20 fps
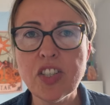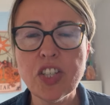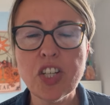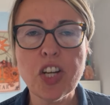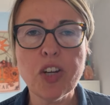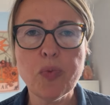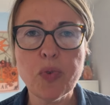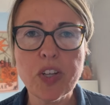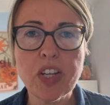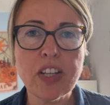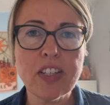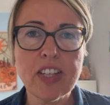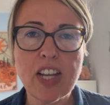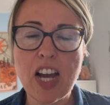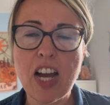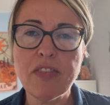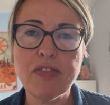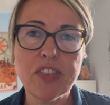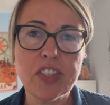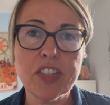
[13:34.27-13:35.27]
you know, we're going to
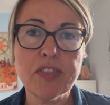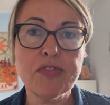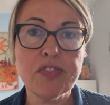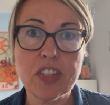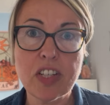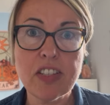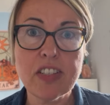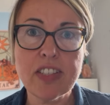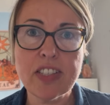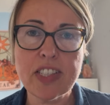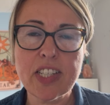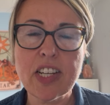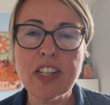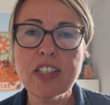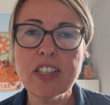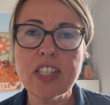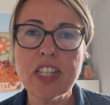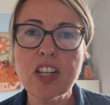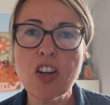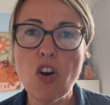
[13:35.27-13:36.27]
have a different
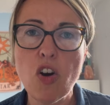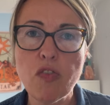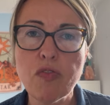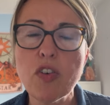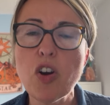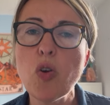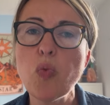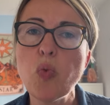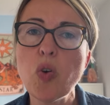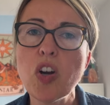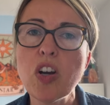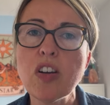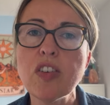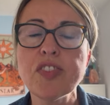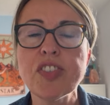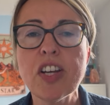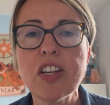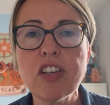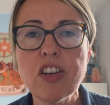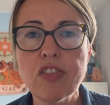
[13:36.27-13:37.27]
understanding of our
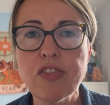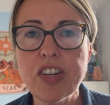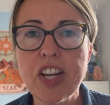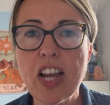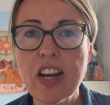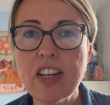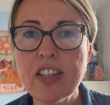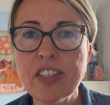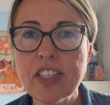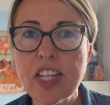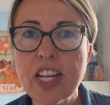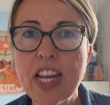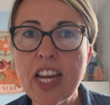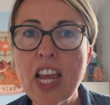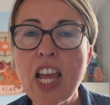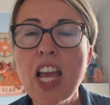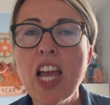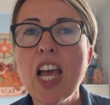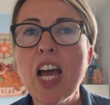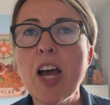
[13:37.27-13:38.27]
world and our reality,